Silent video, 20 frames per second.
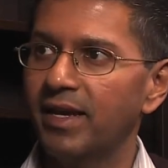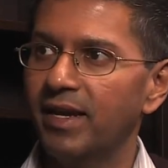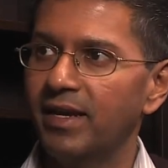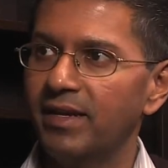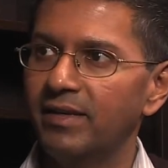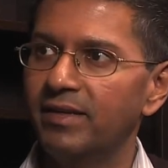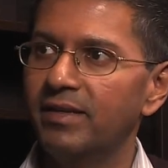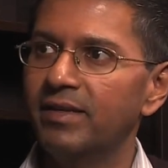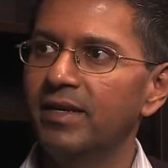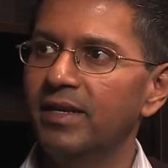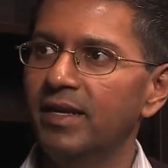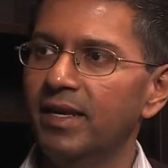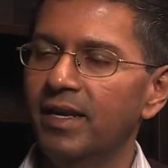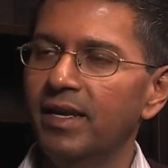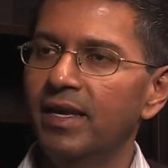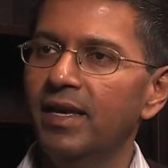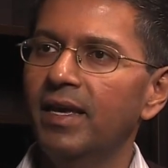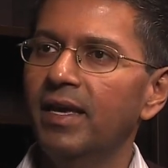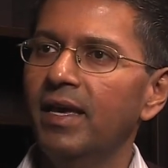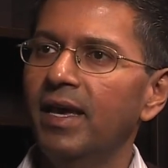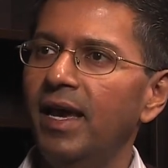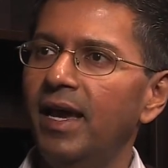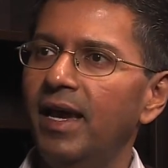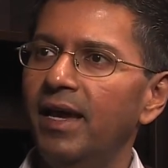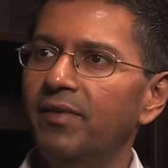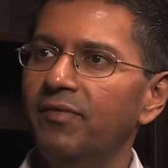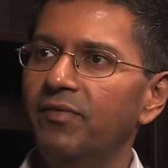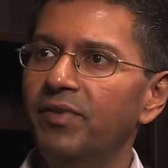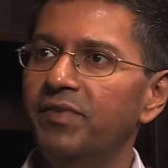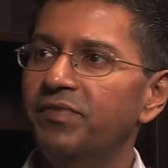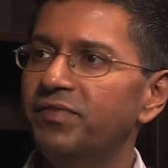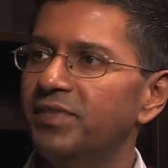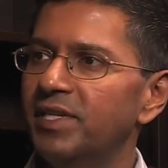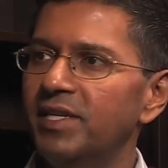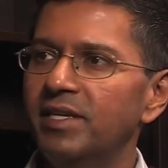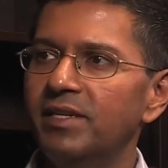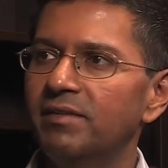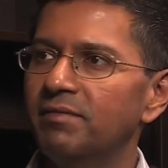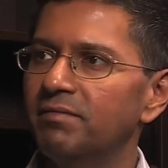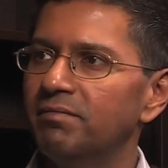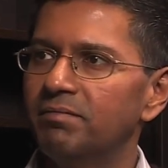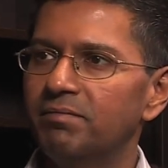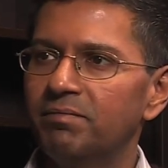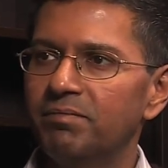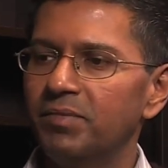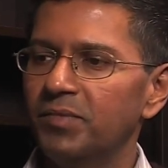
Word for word: Absolutely and we've seen